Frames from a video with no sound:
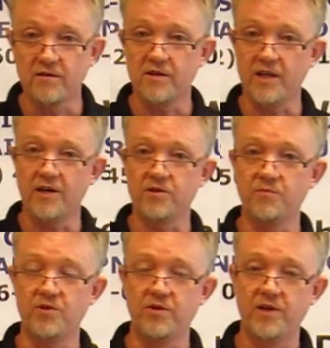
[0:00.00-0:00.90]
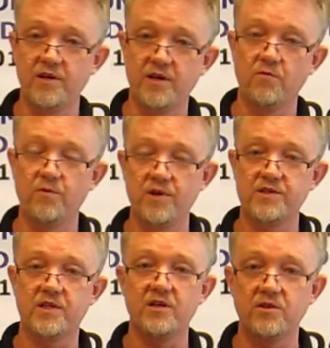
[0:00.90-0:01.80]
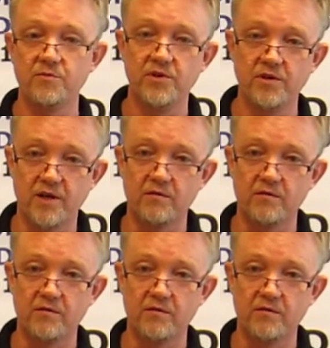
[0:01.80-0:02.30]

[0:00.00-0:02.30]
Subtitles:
cloud computing. Now, what is cloud computing?